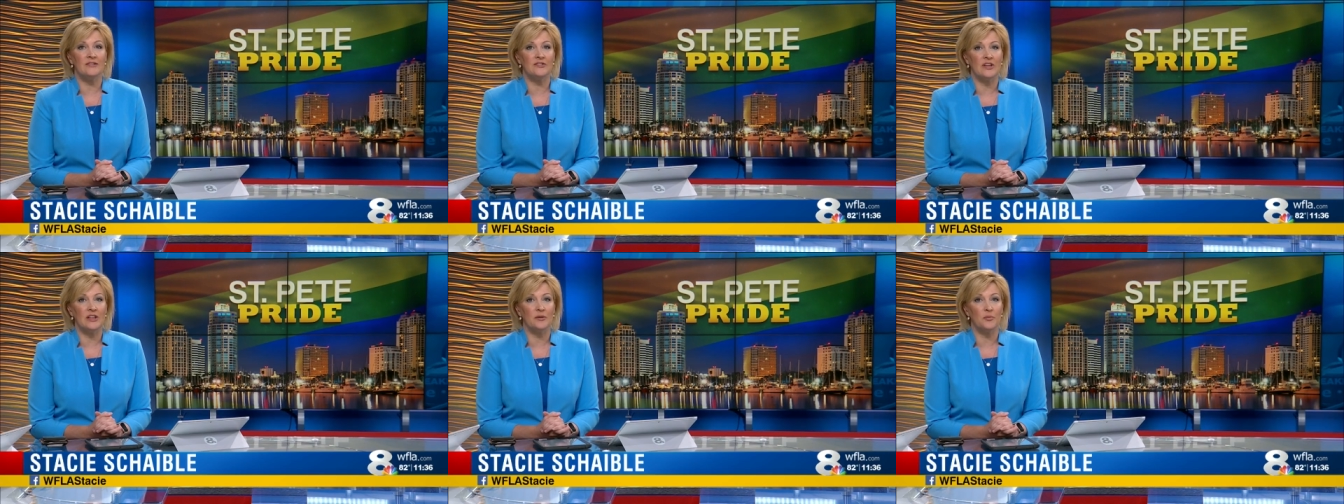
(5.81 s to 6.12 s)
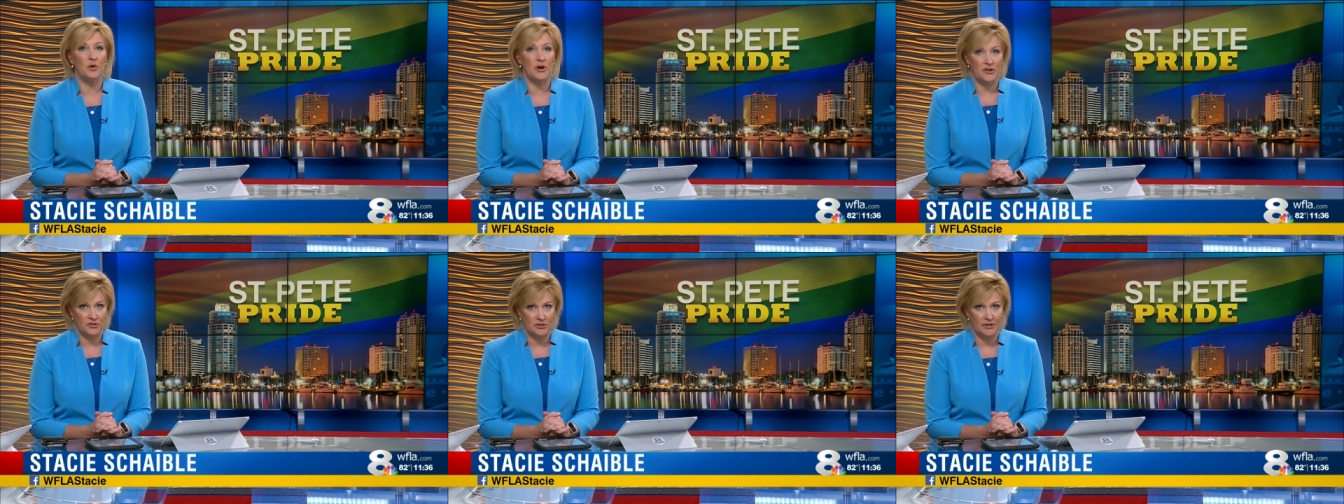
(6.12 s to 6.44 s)

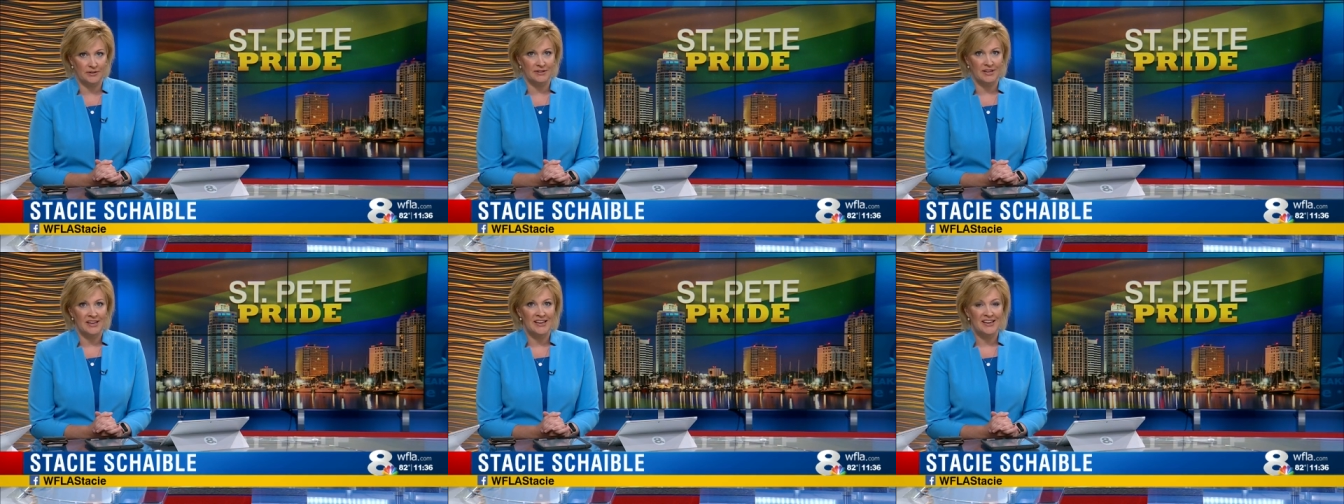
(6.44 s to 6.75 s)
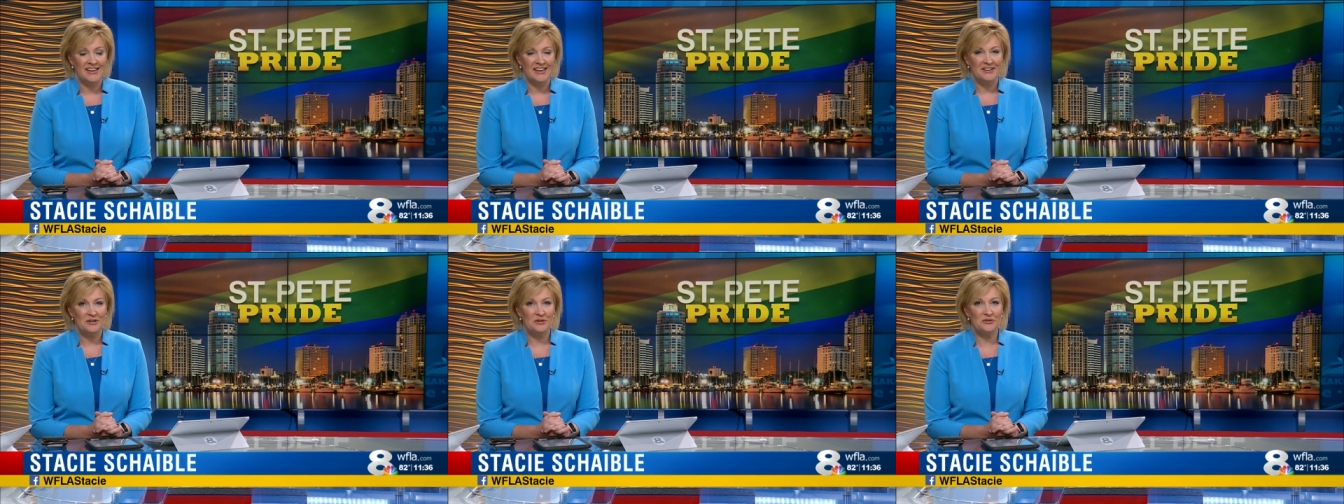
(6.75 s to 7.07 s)
celebration.
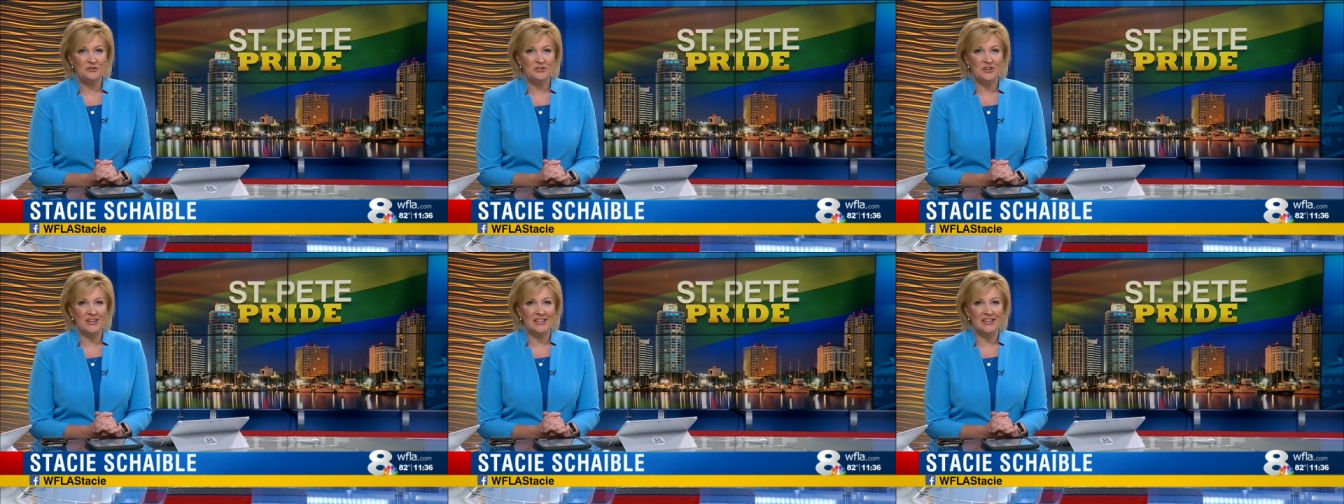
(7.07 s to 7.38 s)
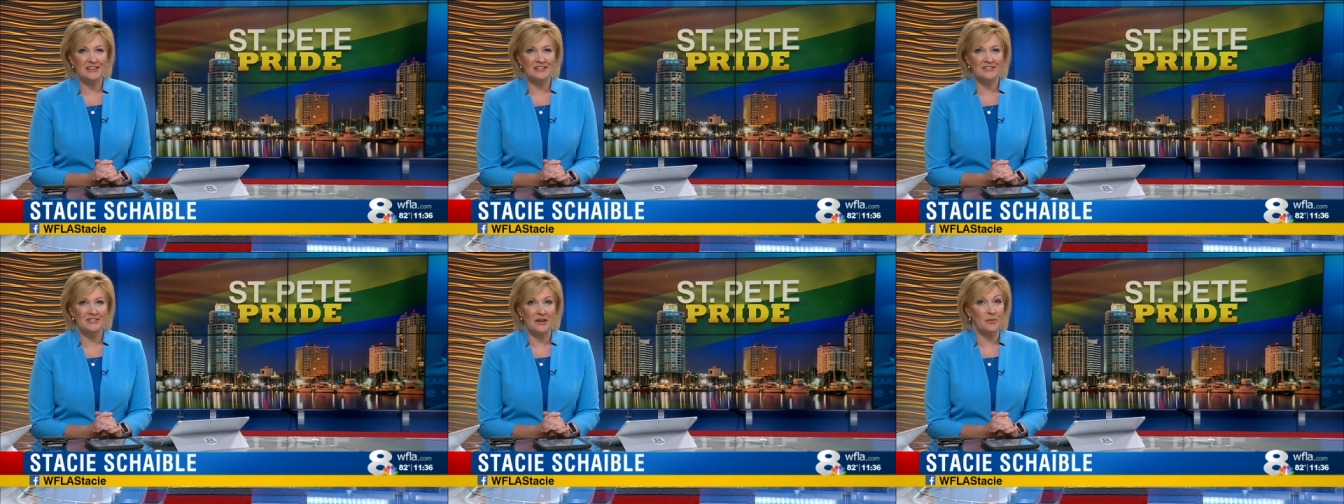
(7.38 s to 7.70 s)
News Channel
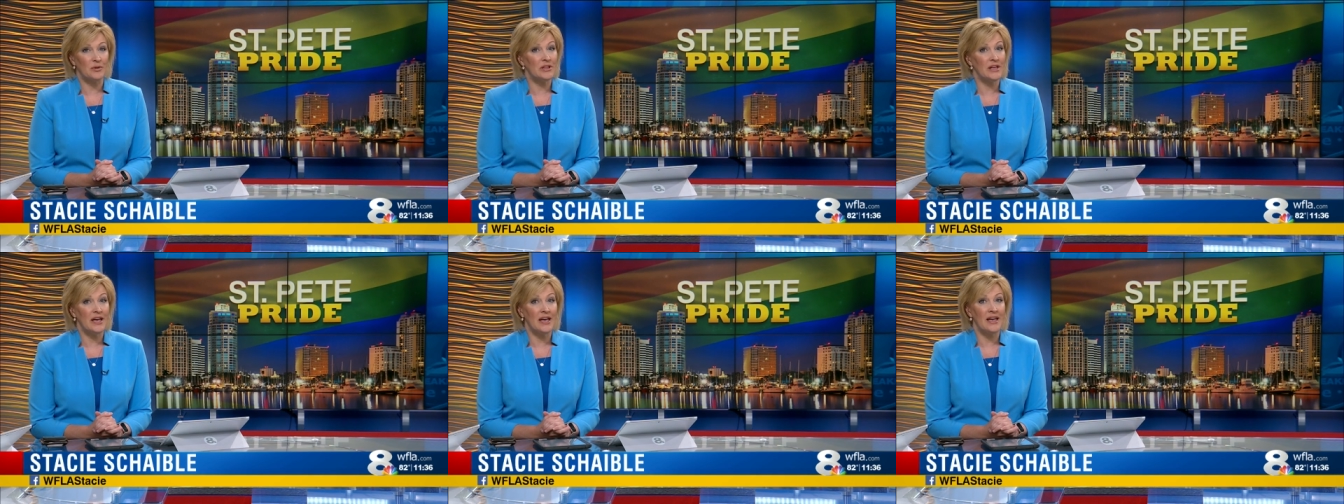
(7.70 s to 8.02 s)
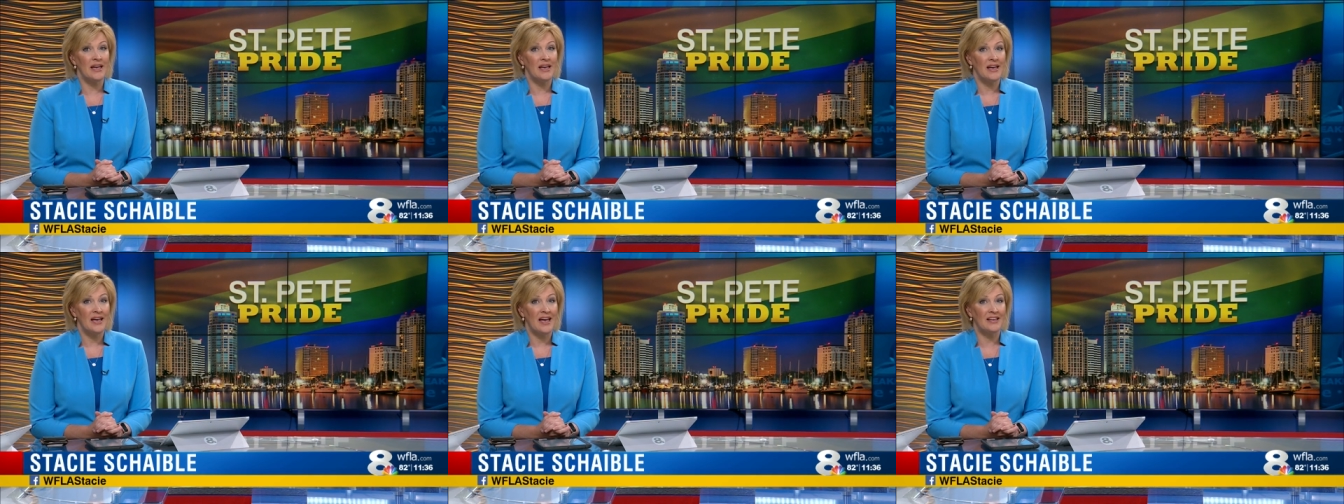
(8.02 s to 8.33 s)
8's Double
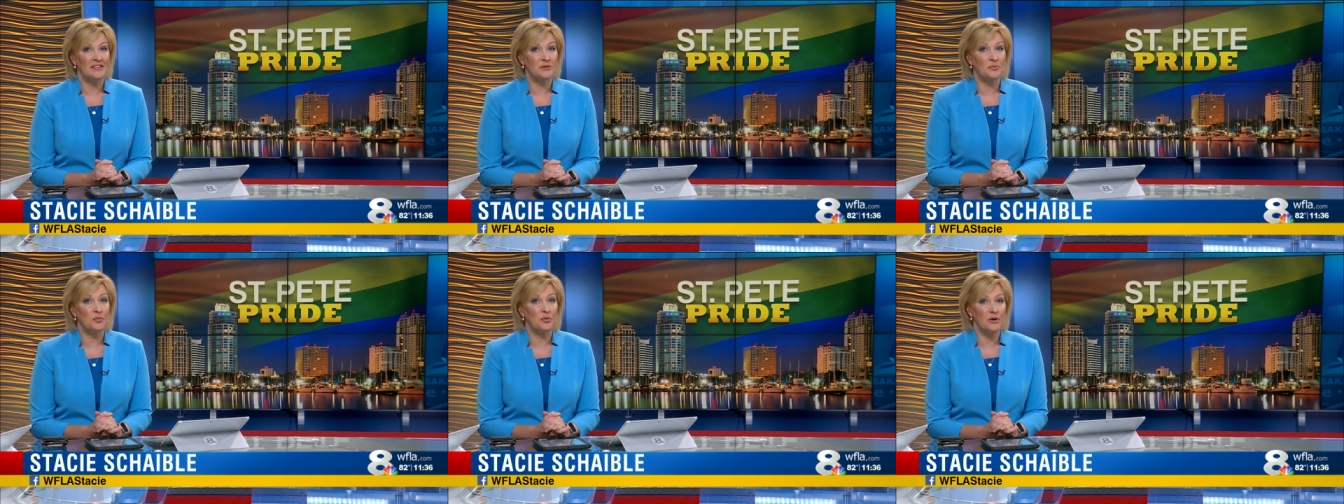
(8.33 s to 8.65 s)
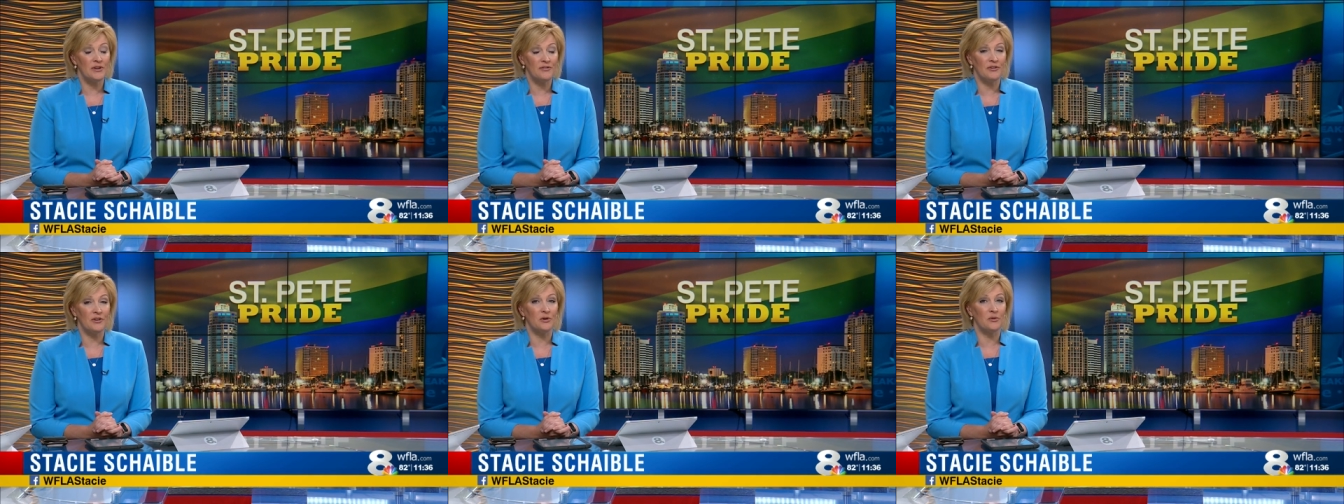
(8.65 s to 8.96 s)
A has a
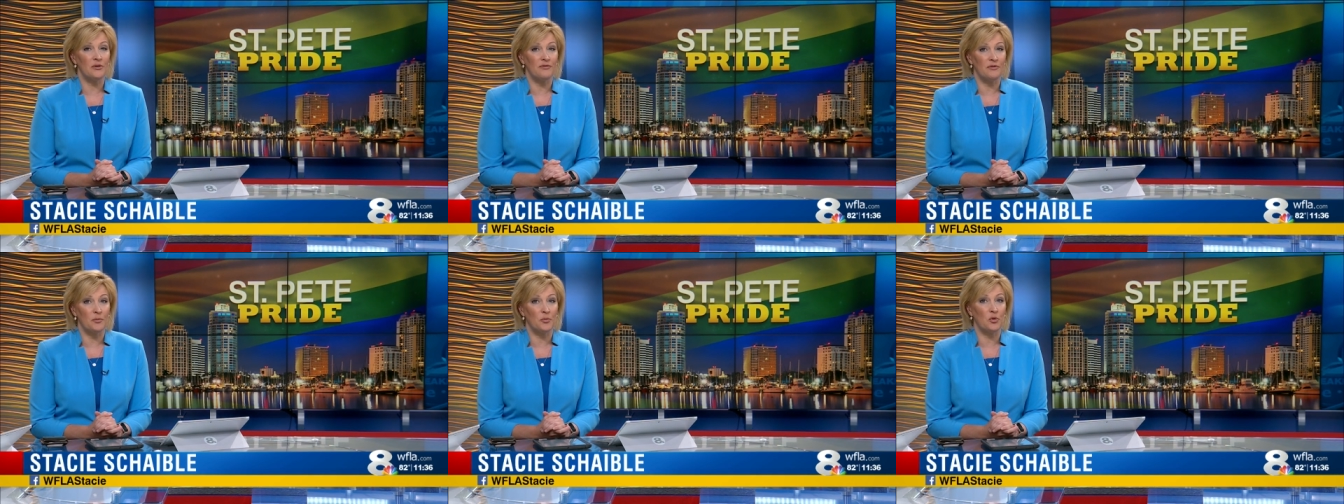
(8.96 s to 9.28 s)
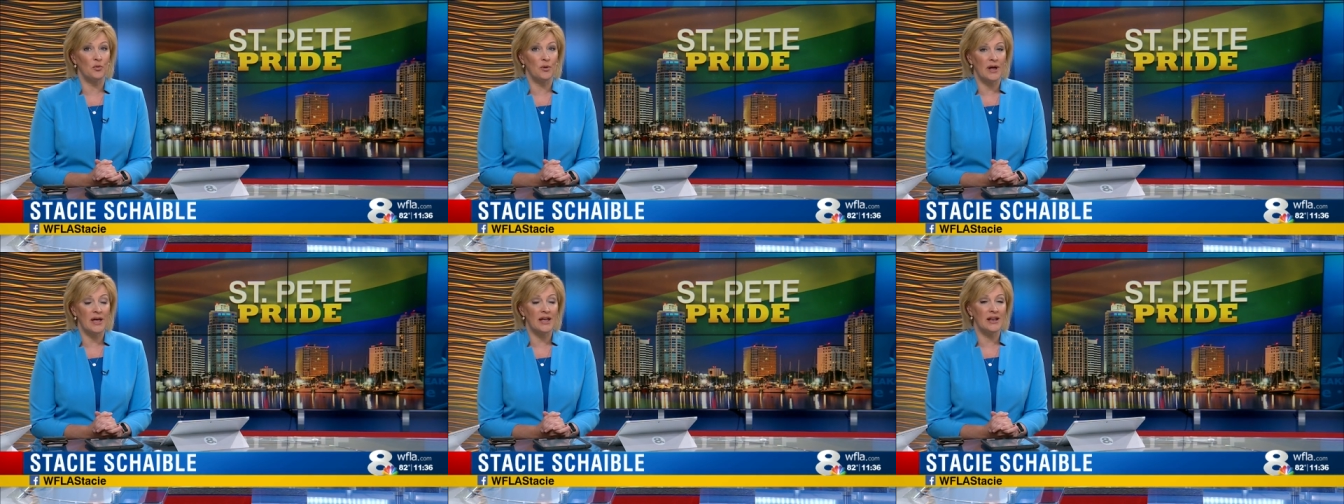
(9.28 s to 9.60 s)
preview of the
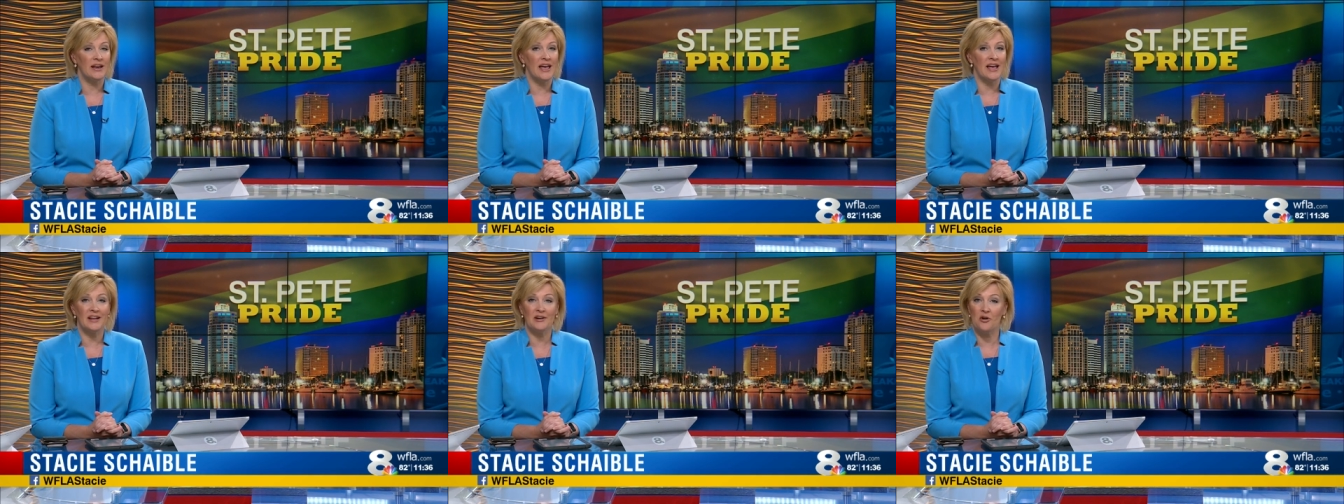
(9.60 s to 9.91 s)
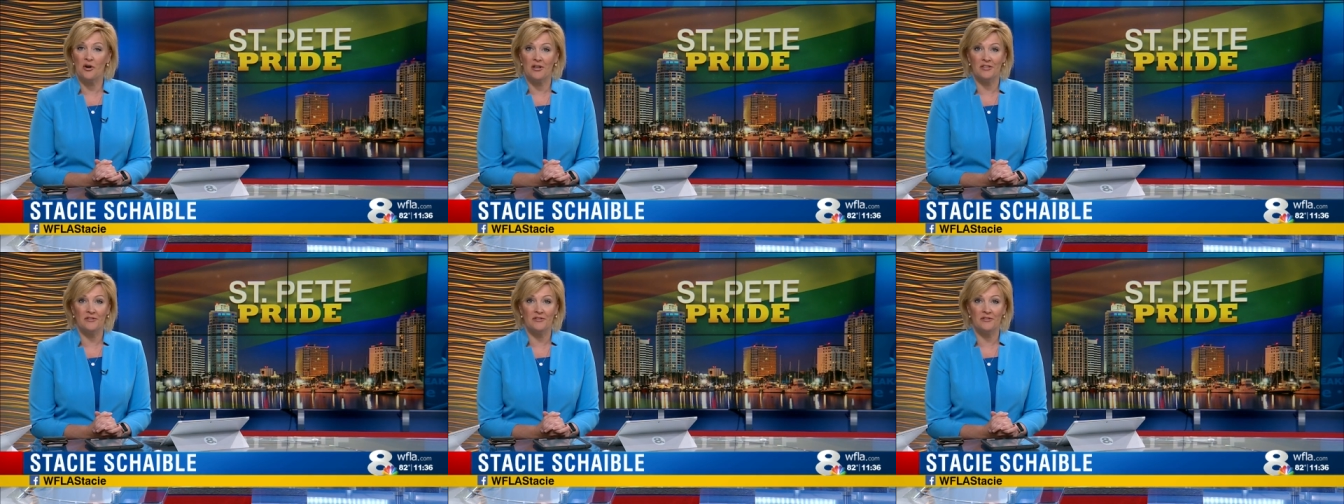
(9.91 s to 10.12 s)
parade and all